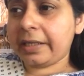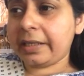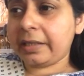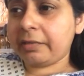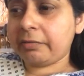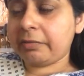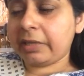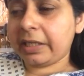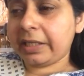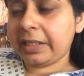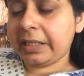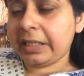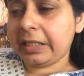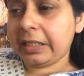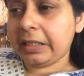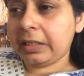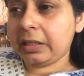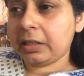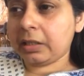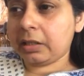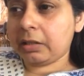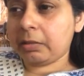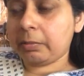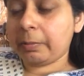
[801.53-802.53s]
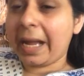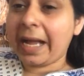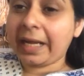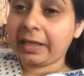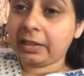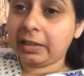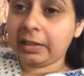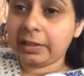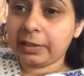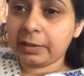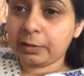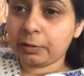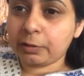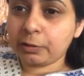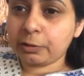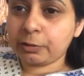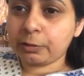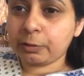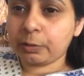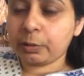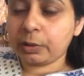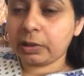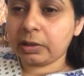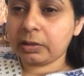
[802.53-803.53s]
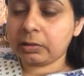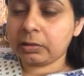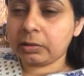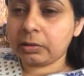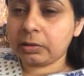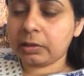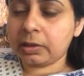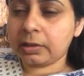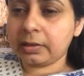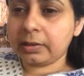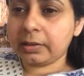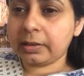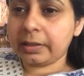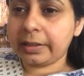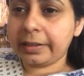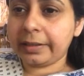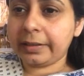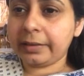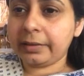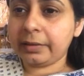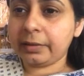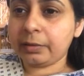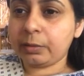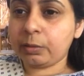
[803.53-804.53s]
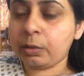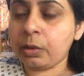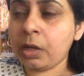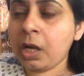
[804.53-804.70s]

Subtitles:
and very manly also on the other end.